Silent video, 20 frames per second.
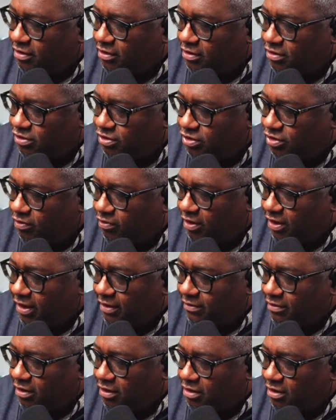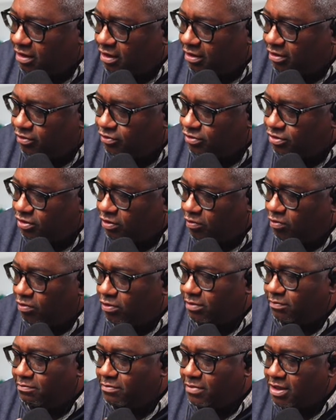so that the colors
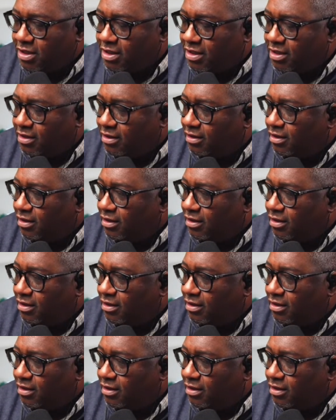on me